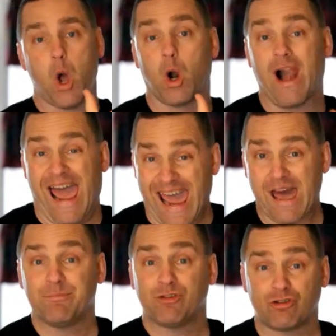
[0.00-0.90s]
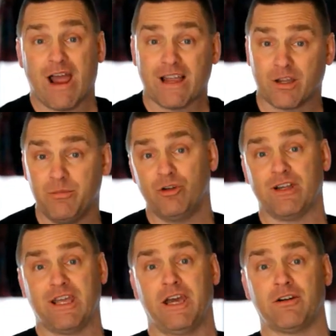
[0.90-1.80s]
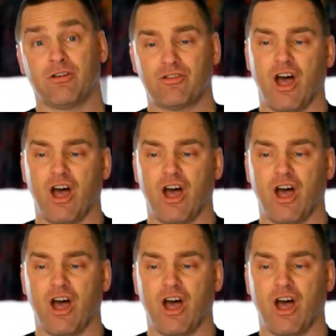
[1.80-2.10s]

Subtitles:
are abstract communicators.